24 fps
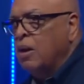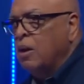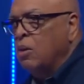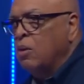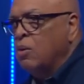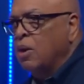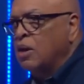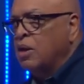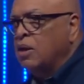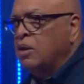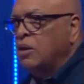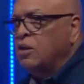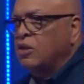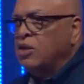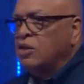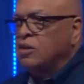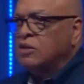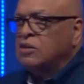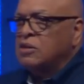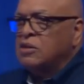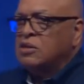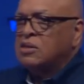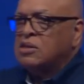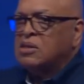And one of the
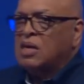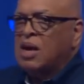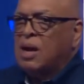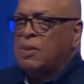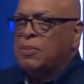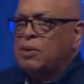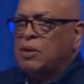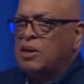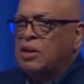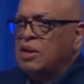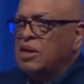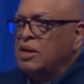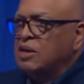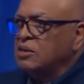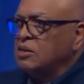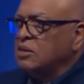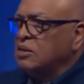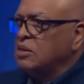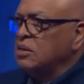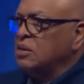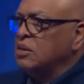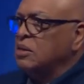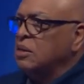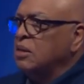things at the top of the
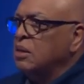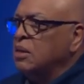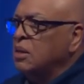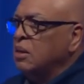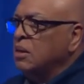list